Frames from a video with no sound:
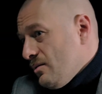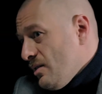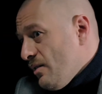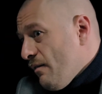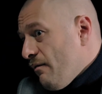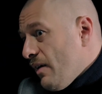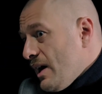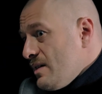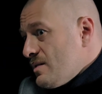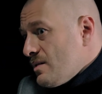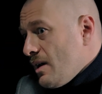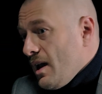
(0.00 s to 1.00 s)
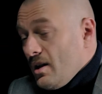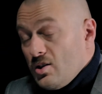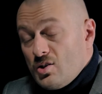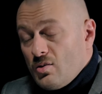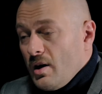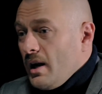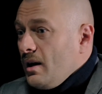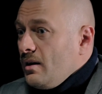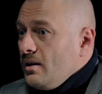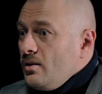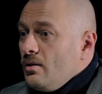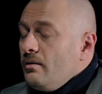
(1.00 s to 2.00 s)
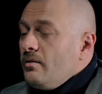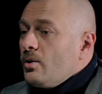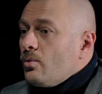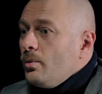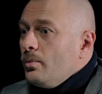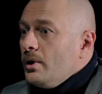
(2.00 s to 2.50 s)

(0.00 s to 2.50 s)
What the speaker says: the device and train in your living room.